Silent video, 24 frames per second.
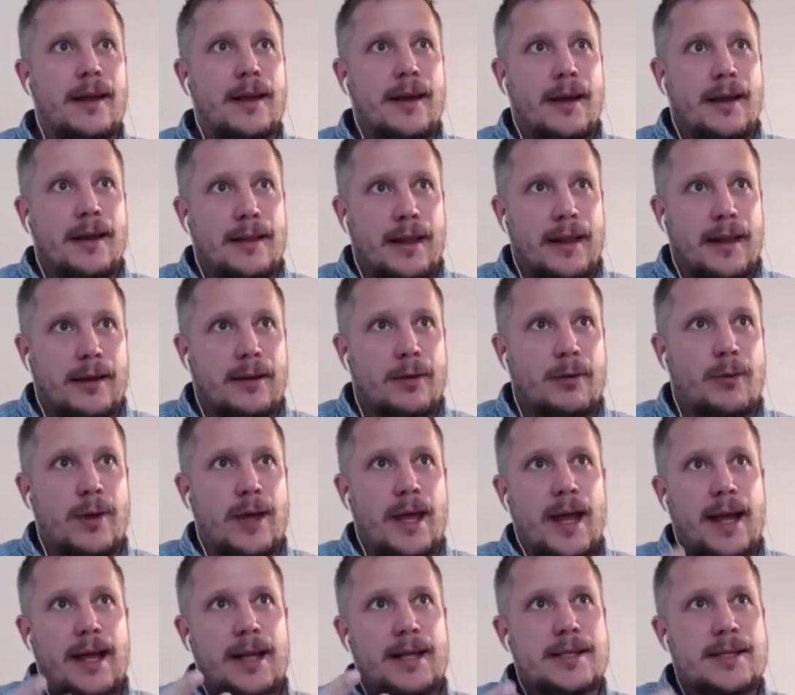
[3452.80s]
That
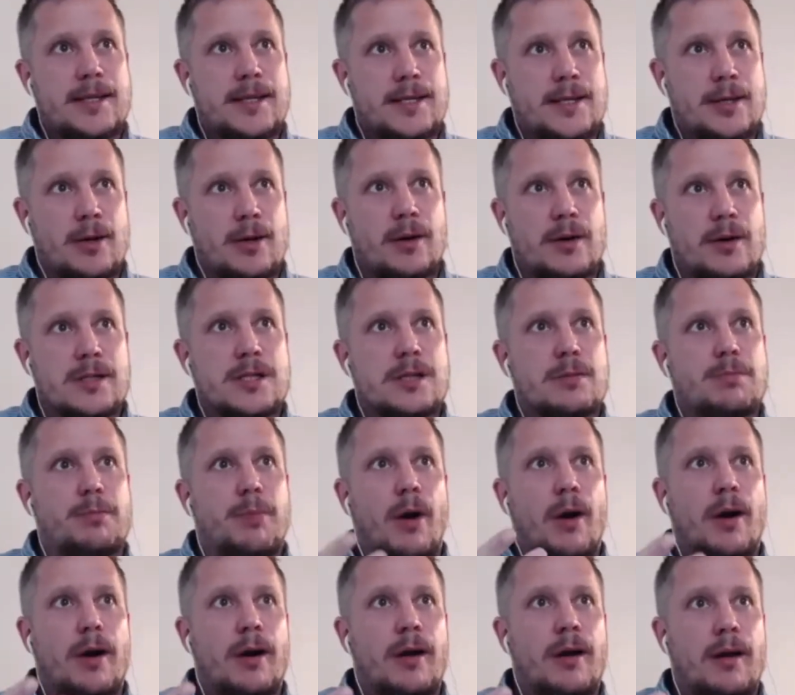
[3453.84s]
creates a certain
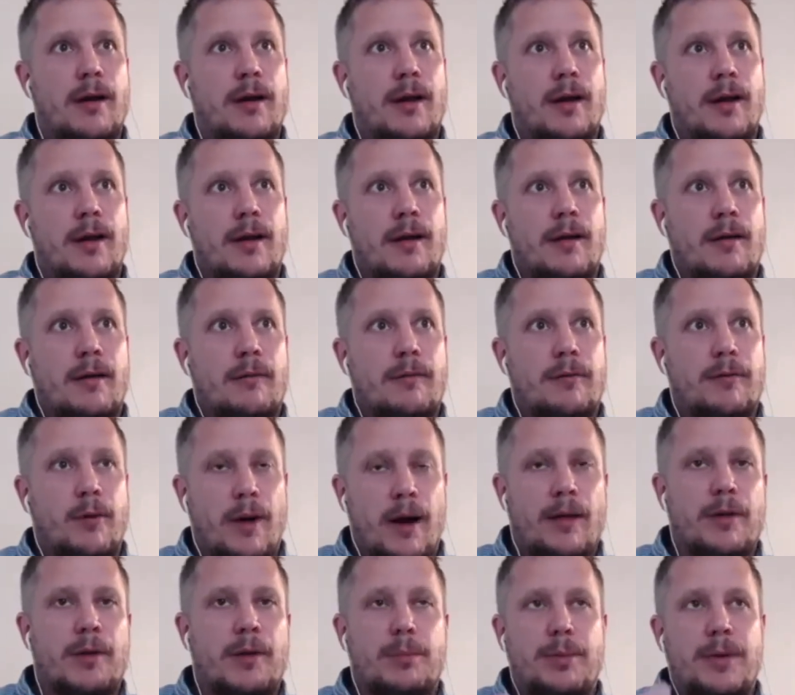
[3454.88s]
spark for
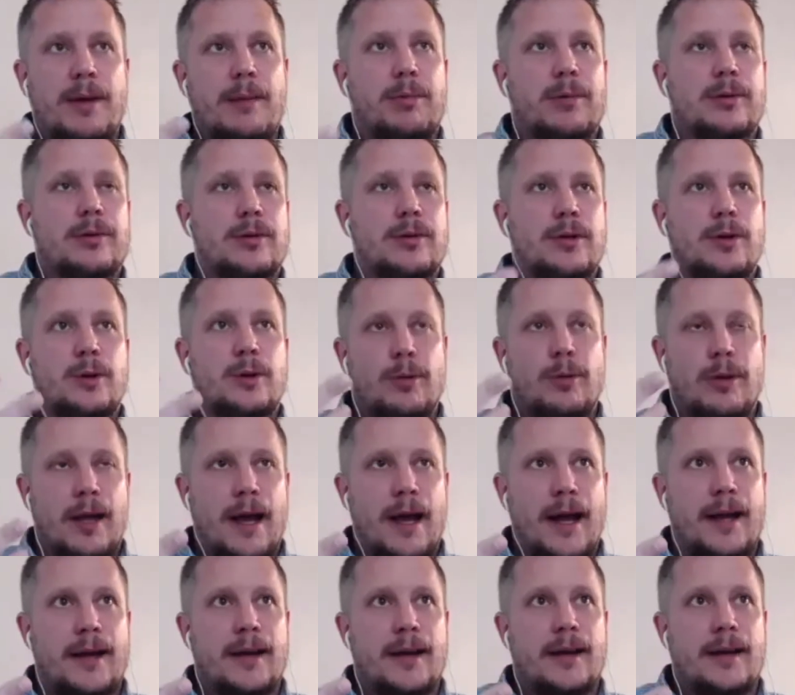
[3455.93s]
other people to do
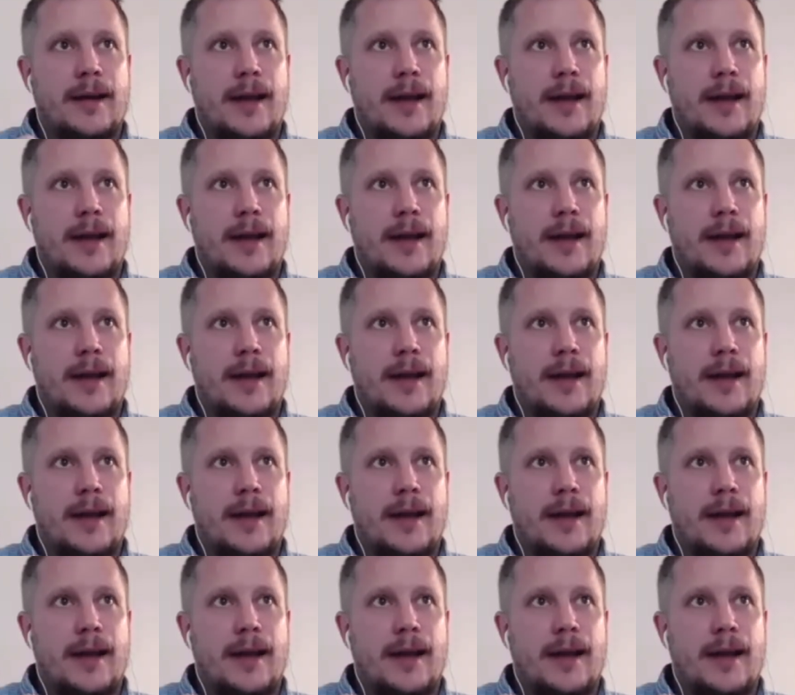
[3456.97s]
that.